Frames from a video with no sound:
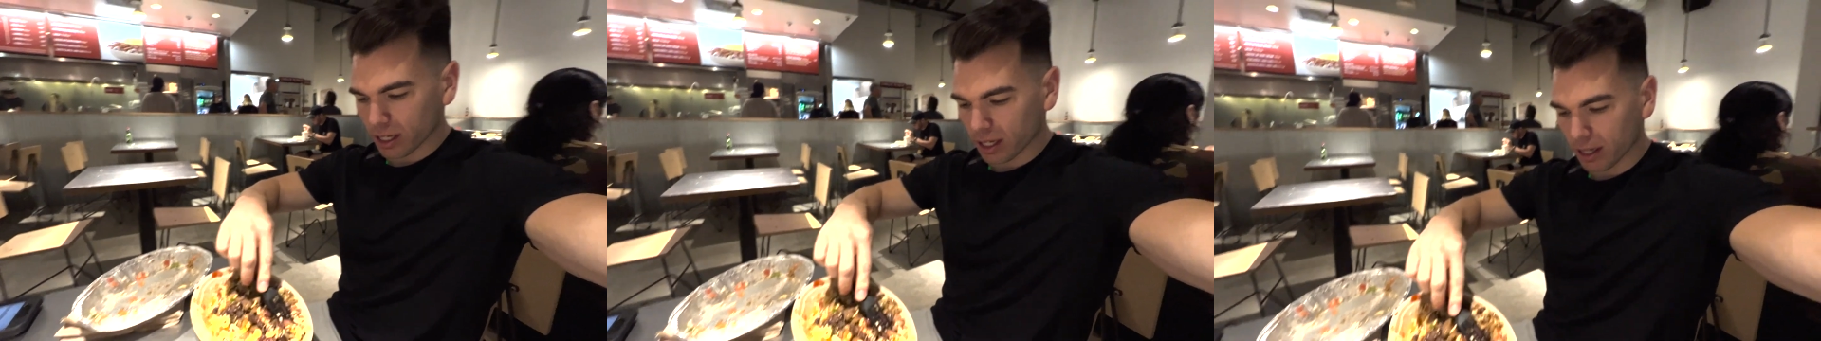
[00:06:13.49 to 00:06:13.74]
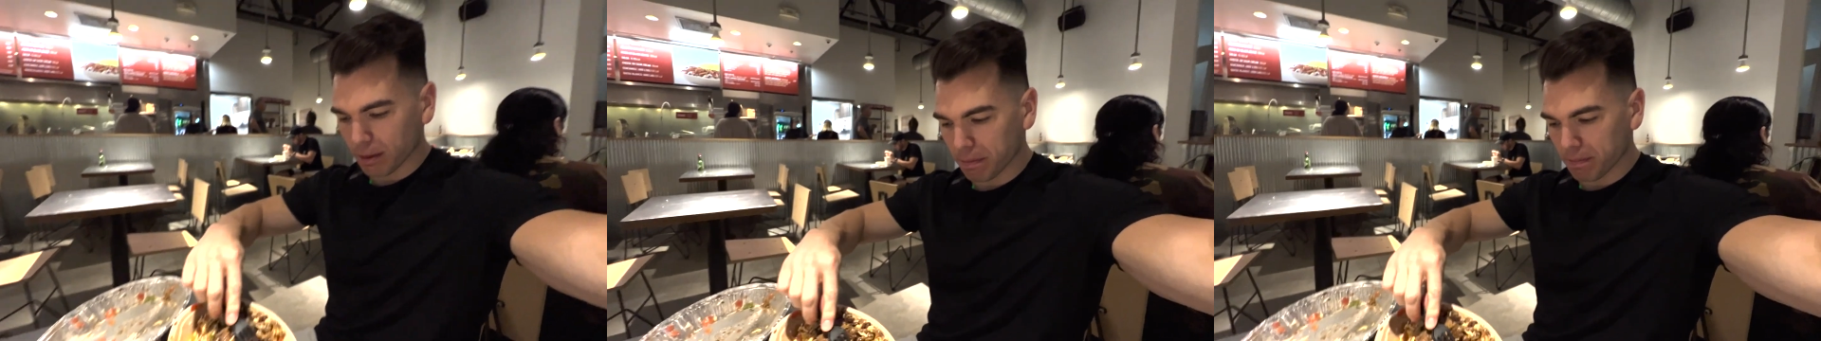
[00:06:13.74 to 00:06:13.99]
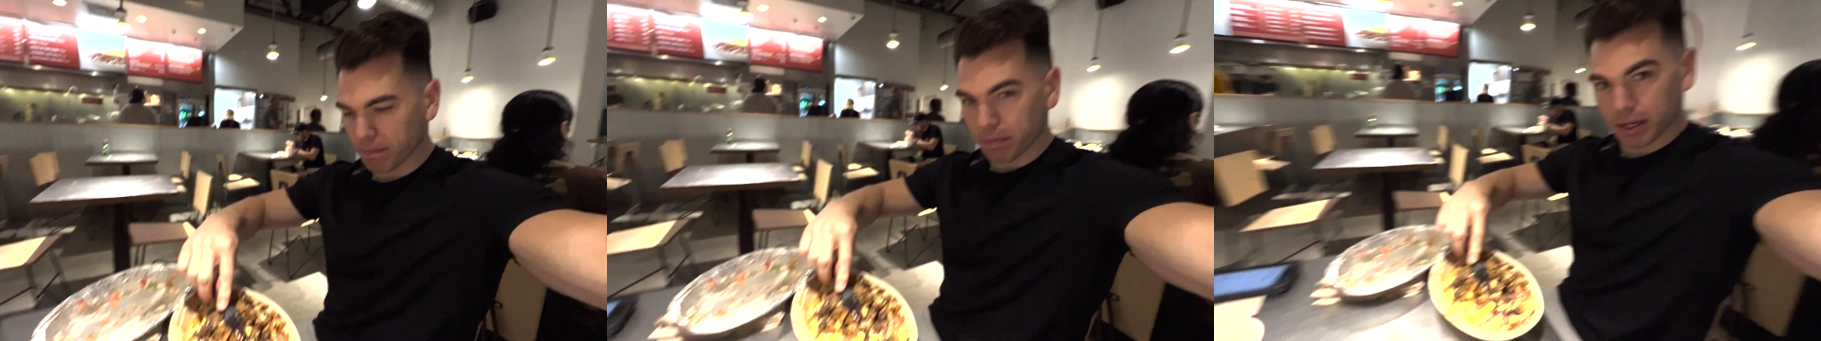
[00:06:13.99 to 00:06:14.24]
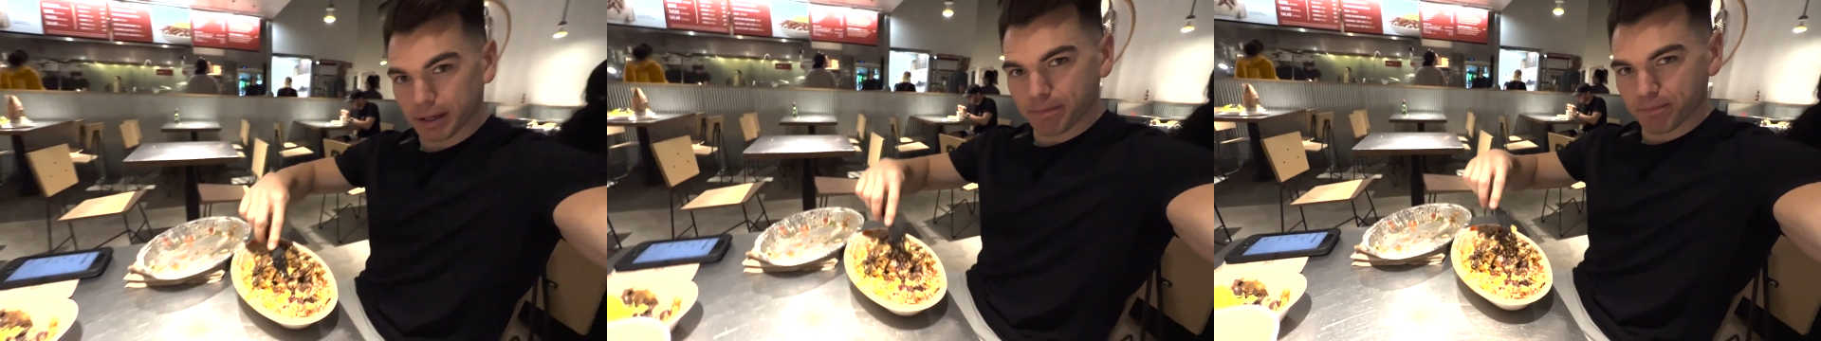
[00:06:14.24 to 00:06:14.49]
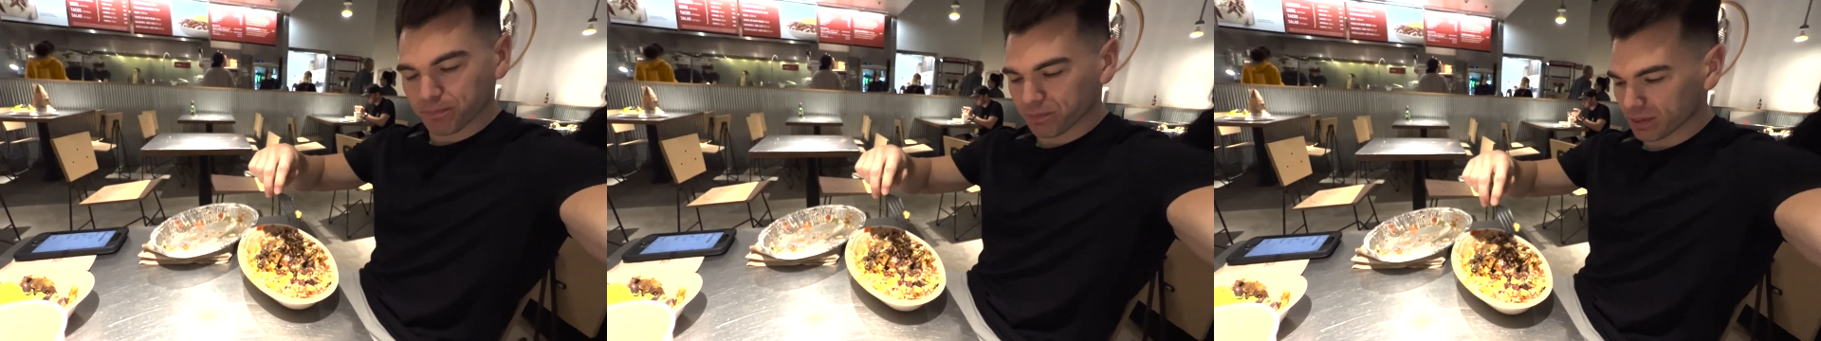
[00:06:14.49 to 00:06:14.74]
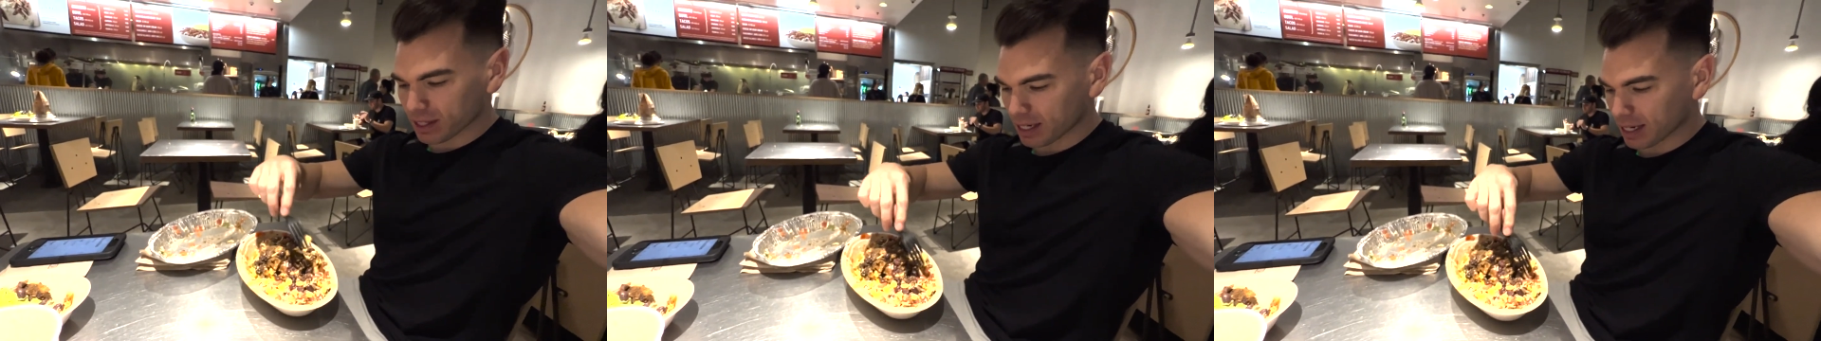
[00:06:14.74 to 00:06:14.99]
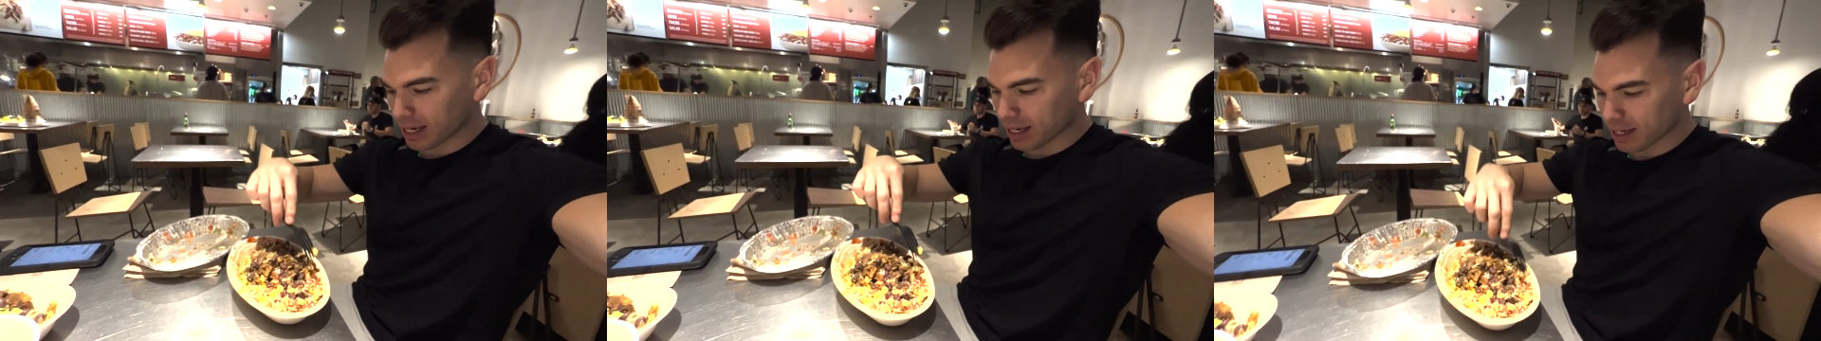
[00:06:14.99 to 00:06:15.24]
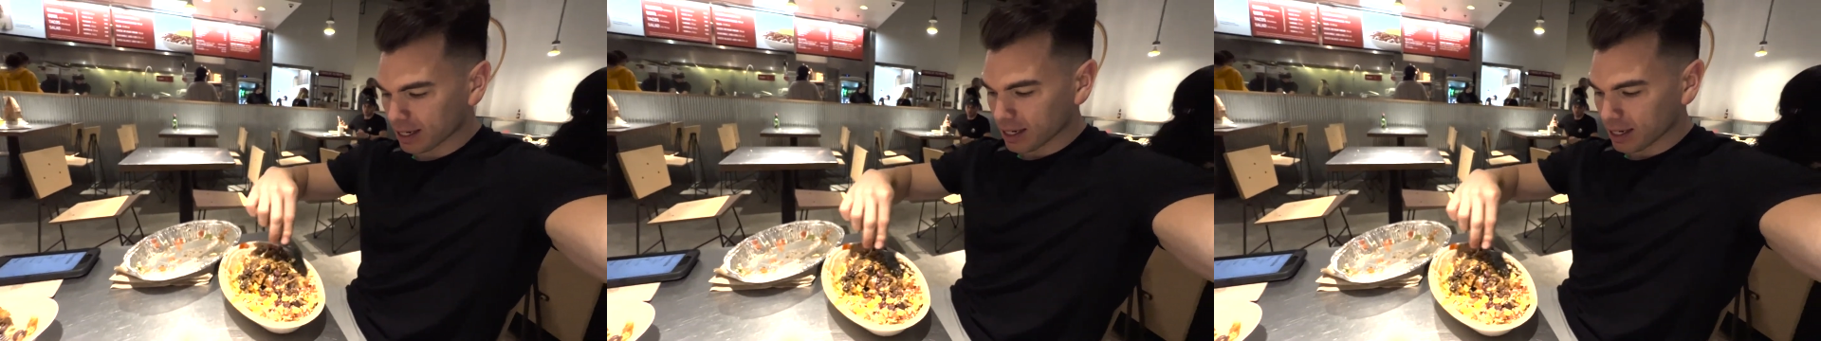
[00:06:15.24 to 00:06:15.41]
it up, but Got